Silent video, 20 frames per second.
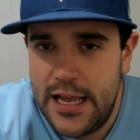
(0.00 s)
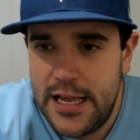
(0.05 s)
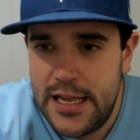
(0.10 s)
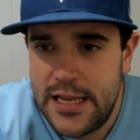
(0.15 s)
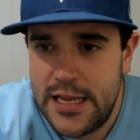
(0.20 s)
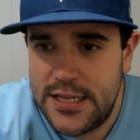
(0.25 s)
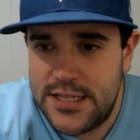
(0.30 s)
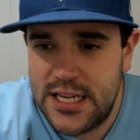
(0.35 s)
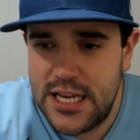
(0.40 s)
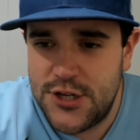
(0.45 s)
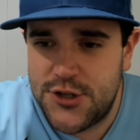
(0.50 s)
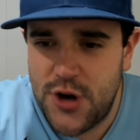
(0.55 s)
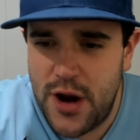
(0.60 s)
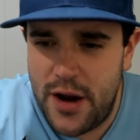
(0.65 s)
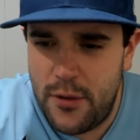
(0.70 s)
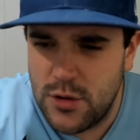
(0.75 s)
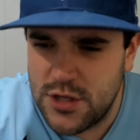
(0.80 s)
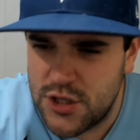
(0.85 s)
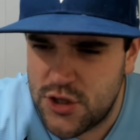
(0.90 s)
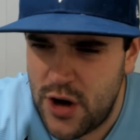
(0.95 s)
you see, Tre-
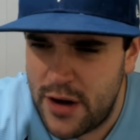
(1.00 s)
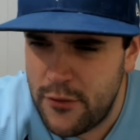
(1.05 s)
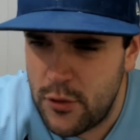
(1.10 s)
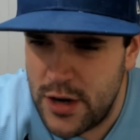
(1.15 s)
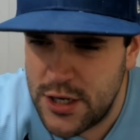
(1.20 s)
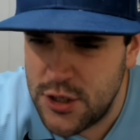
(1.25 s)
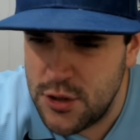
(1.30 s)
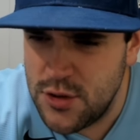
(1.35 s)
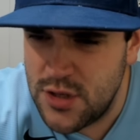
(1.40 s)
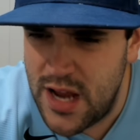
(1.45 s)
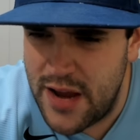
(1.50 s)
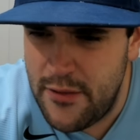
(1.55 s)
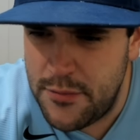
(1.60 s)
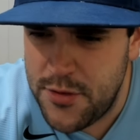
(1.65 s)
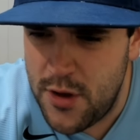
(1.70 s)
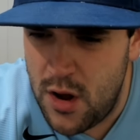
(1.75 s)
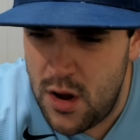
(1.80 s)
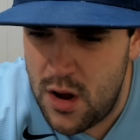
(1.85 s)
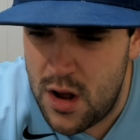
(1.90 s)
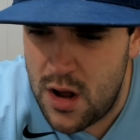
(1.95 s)
was it Trevor Richards who gave up
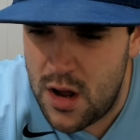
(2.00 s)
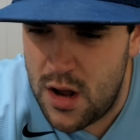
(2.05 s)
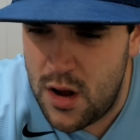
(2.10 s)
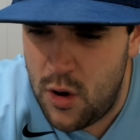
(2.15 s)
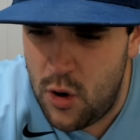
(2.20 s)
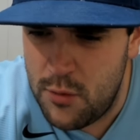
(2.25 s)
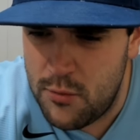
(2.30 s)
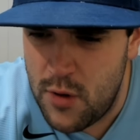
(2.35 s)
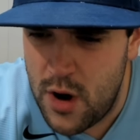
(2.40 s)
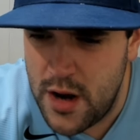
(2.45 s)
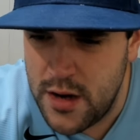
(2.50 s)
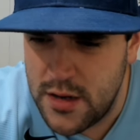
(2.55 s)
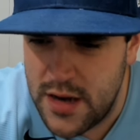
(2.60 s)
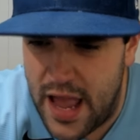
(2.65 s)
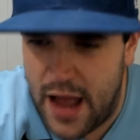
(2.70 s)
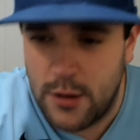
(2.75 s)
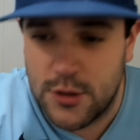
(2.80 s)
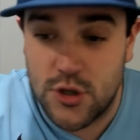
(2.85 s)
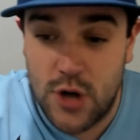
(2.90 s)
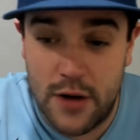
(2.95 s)
the uh, home run?
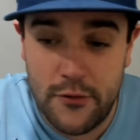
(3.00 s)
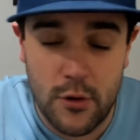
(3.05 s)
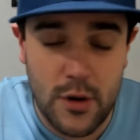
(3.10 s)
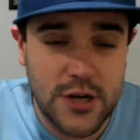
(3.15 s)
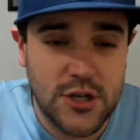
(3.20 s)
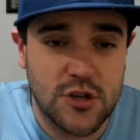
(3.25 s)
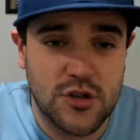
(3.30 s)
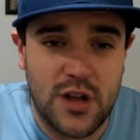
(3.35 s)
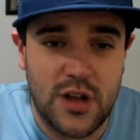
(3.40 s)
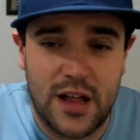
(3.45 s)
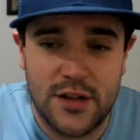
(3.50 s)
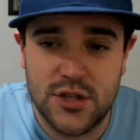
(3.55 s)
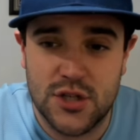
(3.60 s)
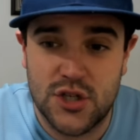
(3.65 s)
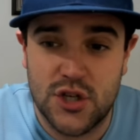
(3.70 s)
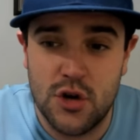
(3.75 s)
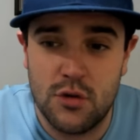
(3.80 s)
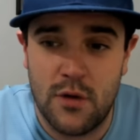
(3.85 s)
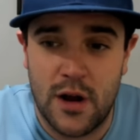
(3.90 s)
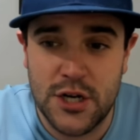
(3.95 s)
Yeah, it was Trevor Richards odds a
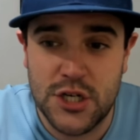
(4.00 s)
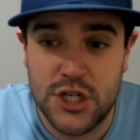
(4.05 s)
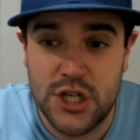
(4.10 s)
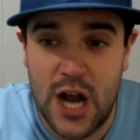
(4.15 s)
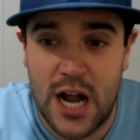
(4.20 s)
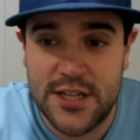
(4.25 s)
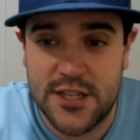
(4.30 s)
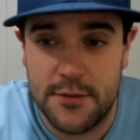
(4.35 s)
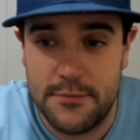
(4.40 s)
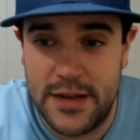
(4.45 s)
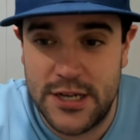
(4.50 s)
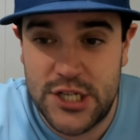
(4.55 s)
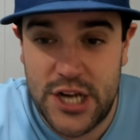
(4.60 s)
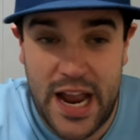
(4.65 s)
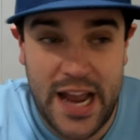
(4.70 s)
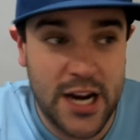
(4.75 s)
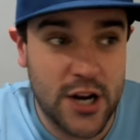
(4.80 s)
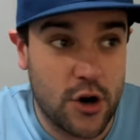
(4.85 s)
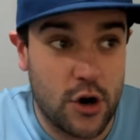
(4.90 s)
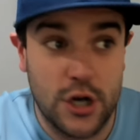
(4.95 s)
two run shot to Mitch
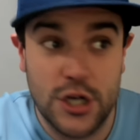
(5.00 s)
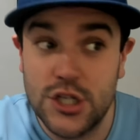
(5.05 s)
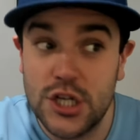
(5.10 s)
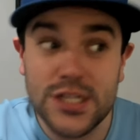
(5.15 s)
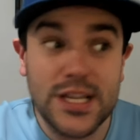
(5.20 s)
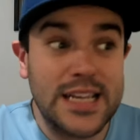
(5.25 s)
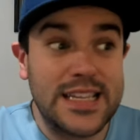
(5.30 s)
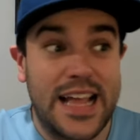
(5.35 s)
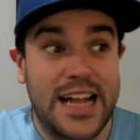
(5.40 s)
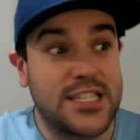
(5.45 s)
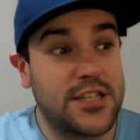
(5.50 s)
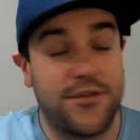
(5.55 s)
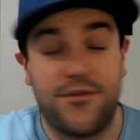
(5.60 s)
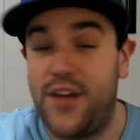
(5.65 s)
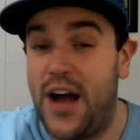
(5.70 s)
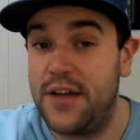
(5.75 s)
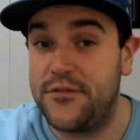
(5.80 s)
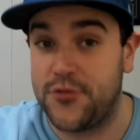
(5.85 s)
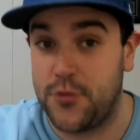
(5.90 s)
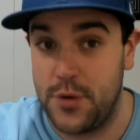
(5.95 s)
Haniger, and just like that's a
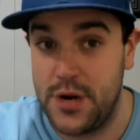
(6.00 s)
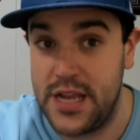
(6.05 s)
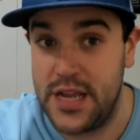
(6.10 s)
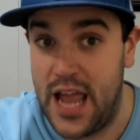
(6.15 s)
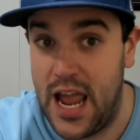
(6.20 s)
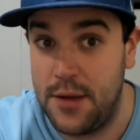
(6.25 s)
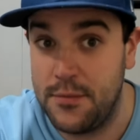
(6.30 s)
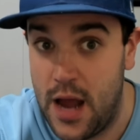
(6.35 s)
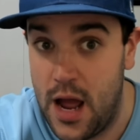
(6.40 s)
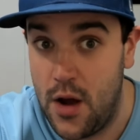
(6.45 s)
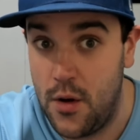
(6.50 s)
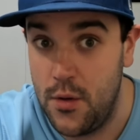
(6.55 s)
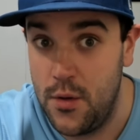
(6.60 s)
5 3 game now.